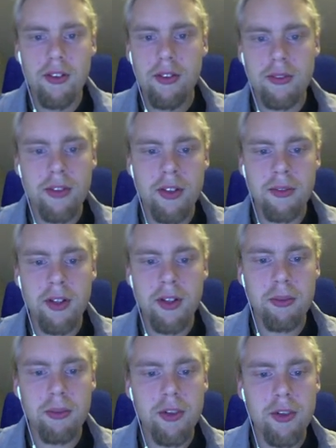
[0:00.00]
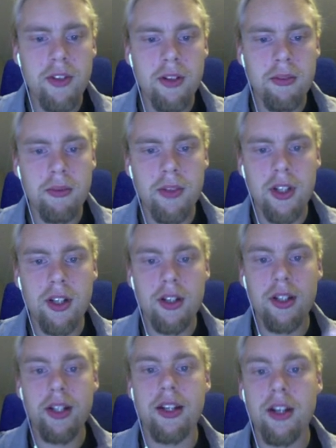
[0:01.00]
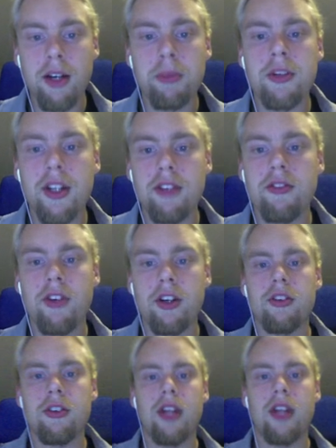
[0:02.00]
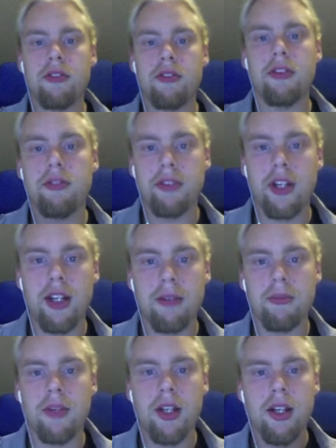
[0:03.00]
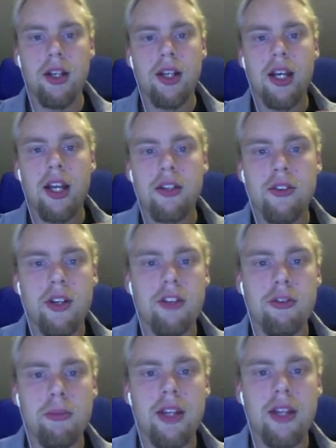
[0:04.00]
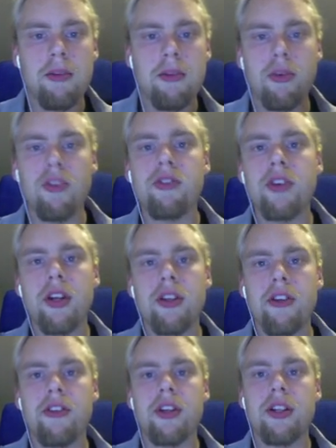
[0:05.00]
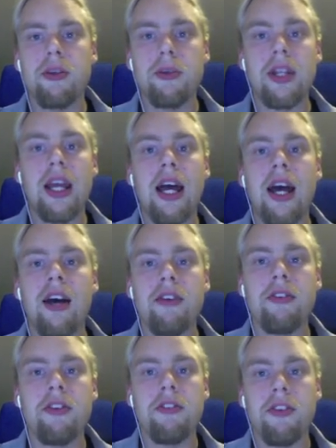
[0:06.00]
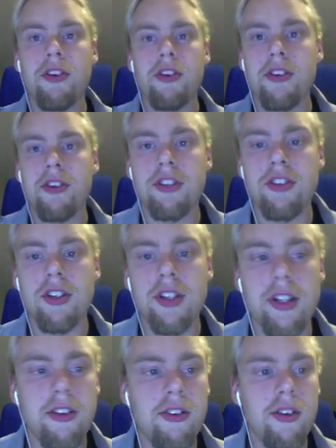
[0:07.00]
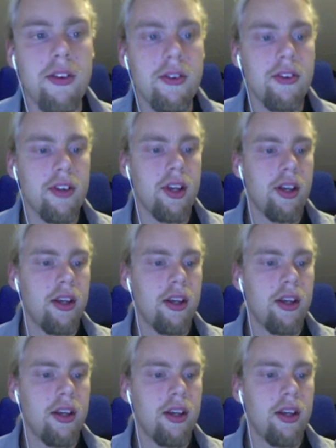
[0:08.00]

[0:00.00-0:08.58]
We don't want to move them in like an update function every frame and try to make them move realistically. We have a physics engine, let's use it.